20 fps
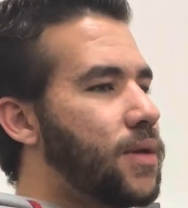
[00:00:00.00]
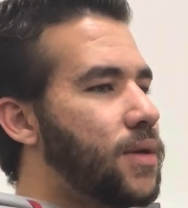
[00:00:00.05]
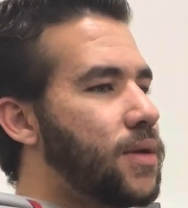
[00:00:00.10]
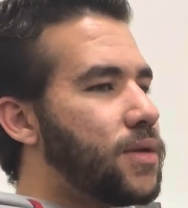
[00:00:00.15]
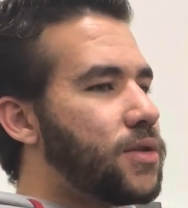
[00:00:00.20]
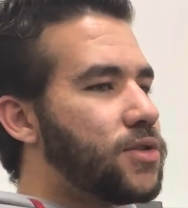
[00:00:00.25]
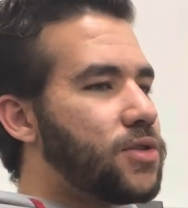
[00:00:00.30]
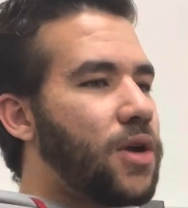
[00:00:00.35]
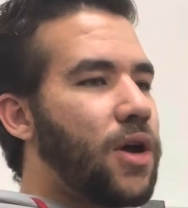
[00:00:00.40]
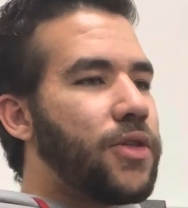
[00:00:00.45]

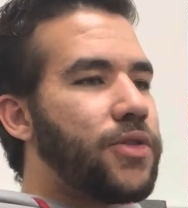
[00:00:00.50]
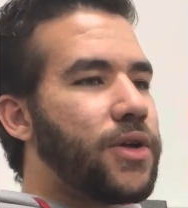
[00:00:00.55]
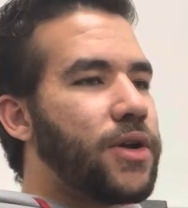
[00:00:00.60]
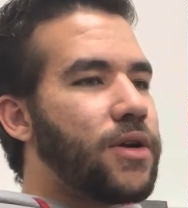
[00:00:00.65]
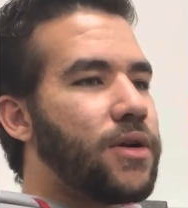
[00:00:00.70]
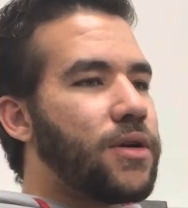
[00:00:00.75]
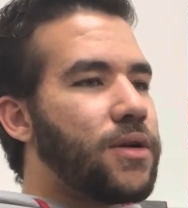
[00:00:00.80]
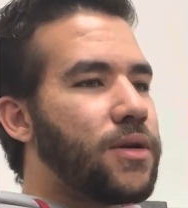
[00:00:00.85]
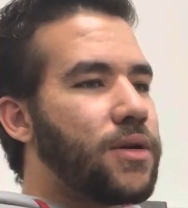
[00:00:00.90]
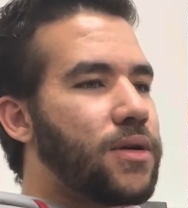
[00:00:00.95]
saw
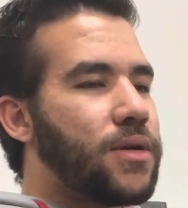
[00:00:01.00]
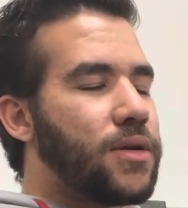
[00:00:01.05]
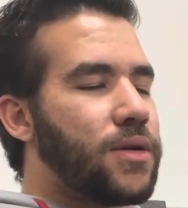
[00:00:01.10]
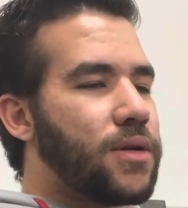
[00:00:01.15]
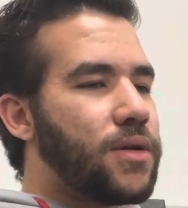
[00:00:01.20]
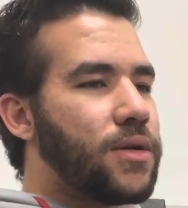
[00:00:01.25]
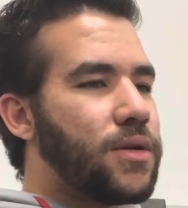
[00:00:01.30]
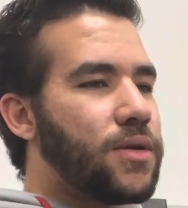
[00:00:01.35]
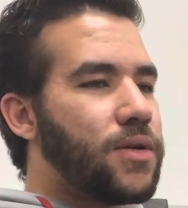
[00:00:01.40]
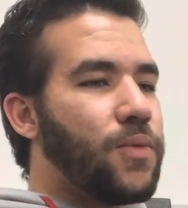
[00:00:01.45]
their
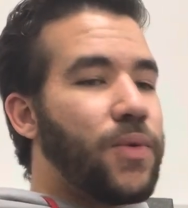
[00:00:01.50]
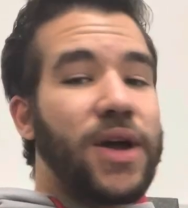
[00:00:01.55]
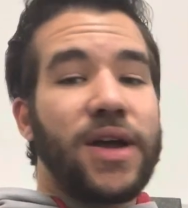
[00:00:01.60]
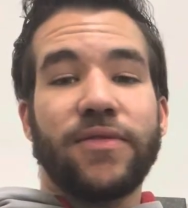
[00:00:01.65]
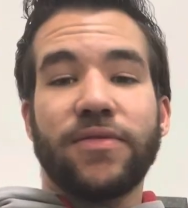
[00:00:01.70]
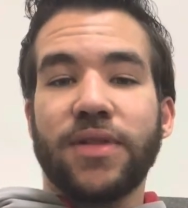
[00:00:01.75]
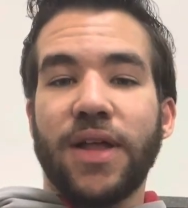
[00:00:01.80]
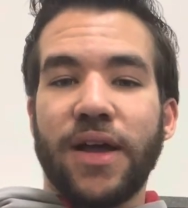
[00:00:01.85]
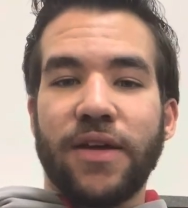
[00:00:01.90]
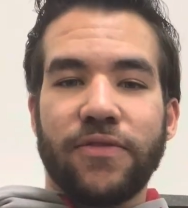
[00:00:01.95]
way
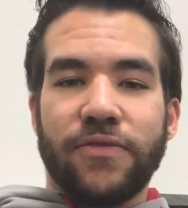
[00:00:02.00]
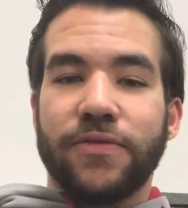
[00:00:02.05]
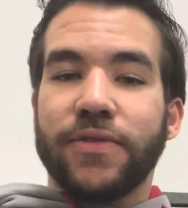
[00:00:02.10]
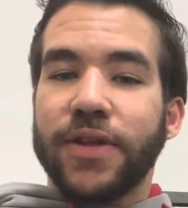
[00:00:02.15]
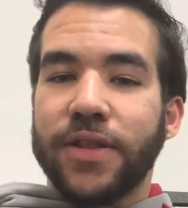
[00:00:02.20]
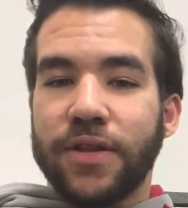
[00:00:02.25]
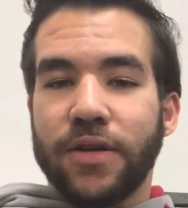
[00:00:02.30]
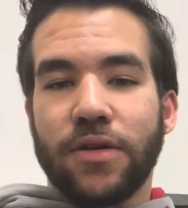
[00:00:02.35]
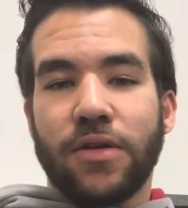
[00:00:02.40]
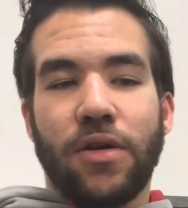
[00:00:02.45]
of life
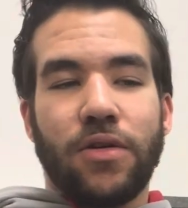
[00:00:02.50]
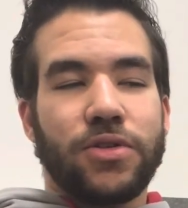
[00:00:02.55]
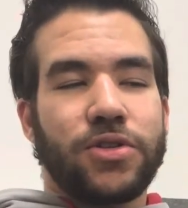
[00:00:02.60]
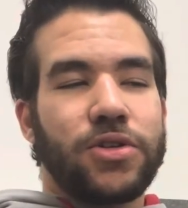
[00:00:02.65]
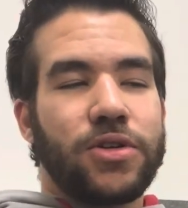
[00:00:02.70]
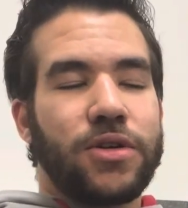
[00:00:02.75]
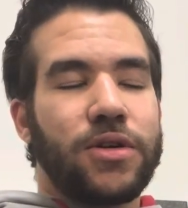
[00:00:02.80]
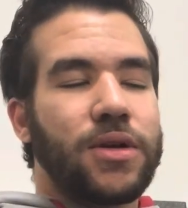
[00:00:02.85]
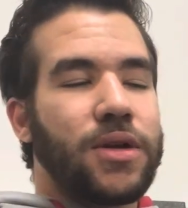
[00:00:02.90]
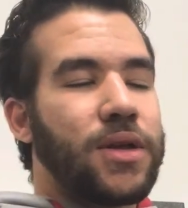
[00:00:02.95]
and their
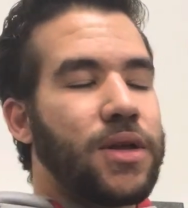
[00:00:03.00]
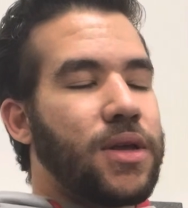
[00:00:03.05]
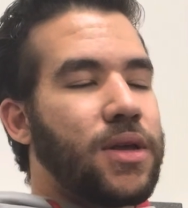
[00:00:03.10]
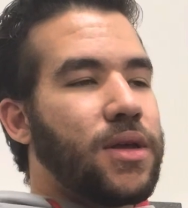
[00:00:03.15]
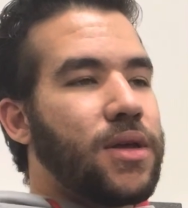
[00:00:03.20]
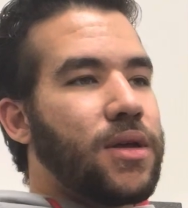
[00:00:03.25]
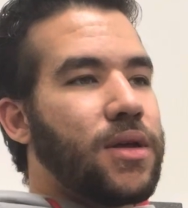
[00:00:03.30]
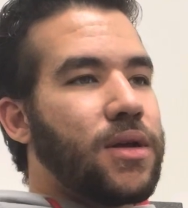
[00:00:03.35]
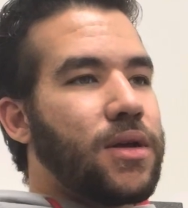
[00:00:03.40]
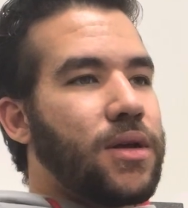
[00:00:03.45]
culture
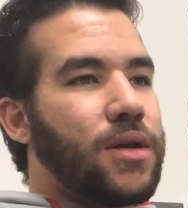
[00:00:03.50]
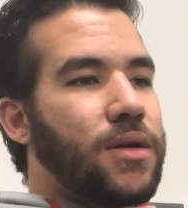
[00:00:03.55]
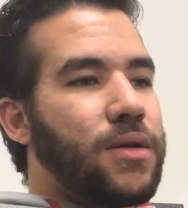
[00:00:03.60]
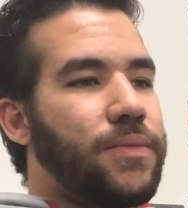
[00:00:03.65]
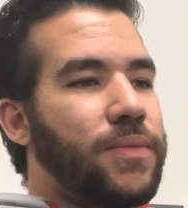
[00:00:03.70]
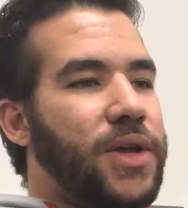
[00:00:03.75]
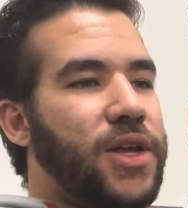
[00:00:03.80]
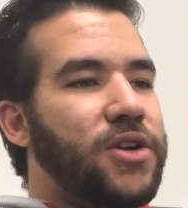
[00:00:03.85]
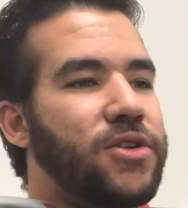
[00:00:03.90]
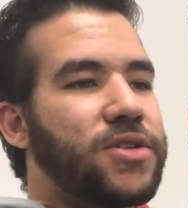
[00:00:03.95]

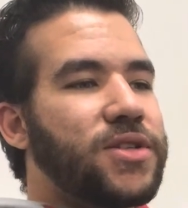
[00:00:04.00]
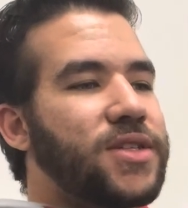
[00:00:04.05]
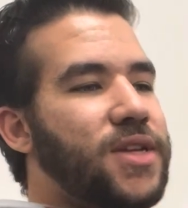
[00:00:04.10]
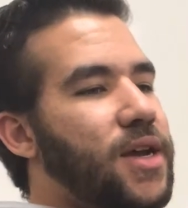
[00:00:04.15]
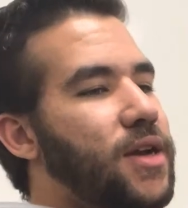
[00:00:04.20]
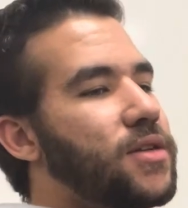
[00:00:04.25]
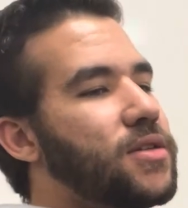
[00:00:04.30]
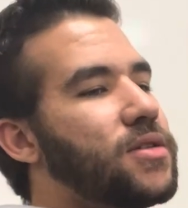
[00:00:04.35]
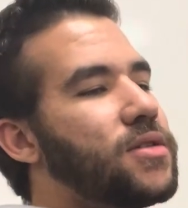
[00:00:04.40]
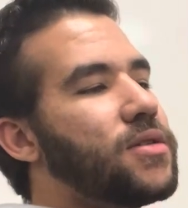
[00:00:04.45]

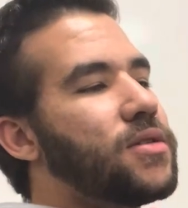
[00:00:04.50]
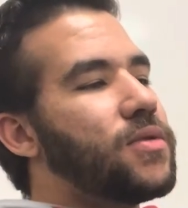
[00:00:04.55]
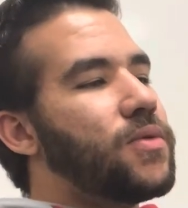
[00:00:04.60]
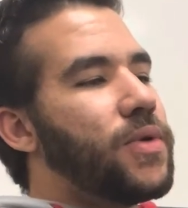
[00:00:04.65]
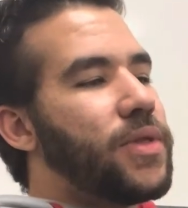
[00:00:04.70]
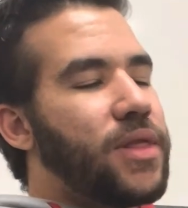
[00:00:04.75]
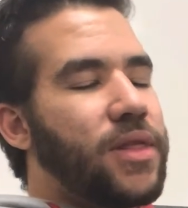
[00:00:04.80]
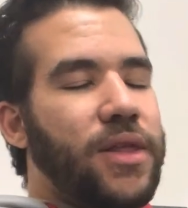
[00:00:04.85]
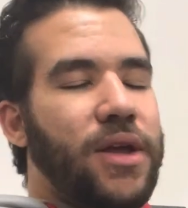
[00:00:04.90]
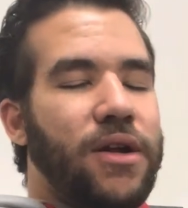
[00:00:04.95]
intersect
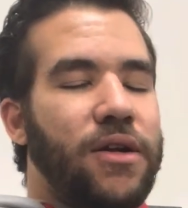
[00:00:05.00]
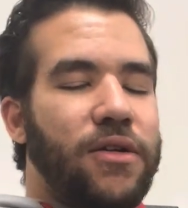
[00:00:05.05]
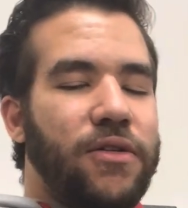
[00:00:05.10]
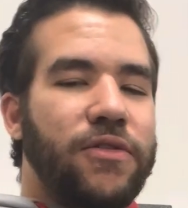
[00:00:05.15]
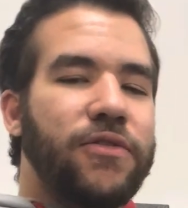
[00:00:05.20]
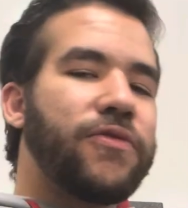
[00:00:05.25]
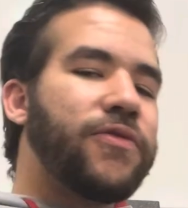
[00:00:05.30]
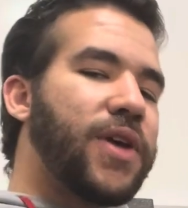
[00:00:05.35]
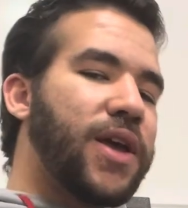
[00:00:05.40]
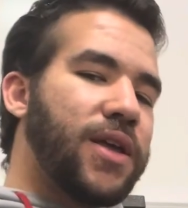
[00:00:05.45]
with their
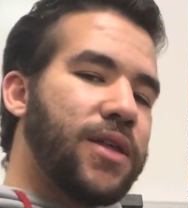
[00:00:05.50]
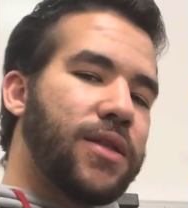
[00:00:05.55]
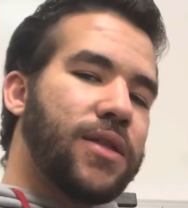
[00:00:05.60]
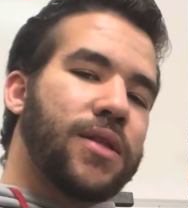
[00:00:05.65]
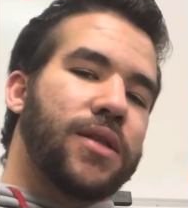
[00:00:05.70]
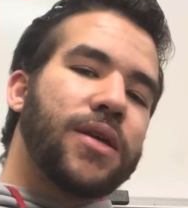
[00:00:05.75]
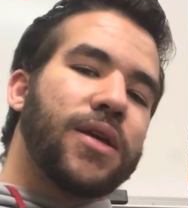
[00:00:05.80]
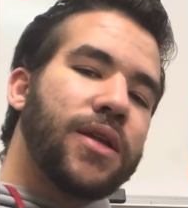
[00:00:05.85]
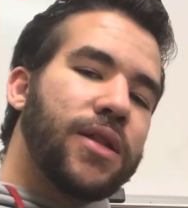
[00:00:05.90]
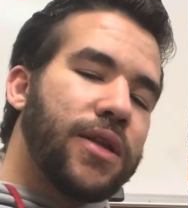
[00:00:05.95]
faith
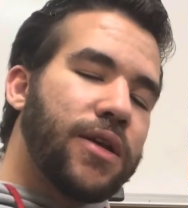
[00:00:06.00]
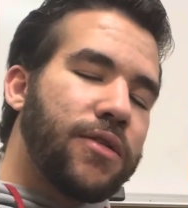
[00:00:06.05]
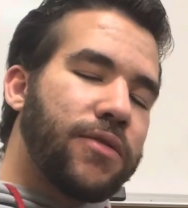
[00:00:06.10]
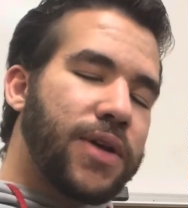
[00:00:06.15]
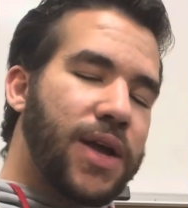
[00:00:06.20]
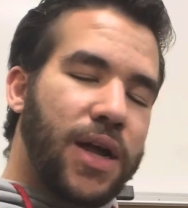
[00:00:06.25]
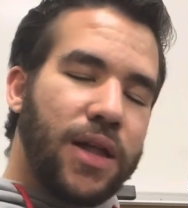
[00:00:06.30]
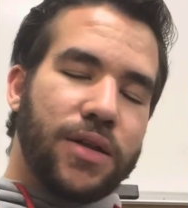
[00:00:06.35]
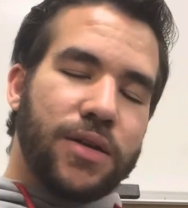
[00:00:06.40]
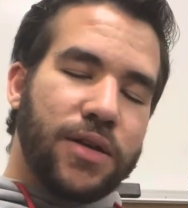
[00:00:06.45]
and their
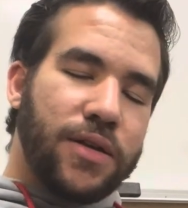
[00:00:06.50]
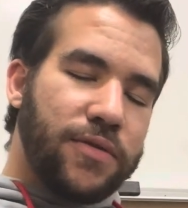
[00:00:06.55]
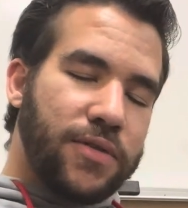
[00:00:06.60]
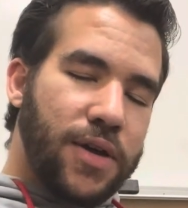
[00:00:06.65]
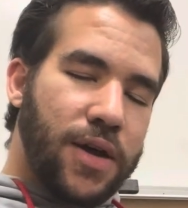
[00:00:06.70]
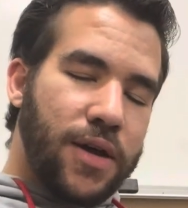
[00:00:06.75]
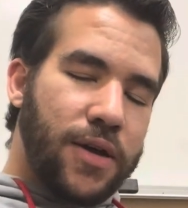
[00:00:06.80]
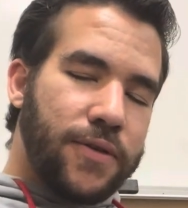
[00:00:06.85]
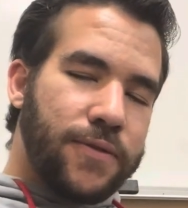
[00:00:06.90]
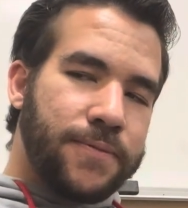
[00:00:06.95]
reality of
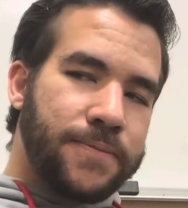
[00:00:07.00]
God.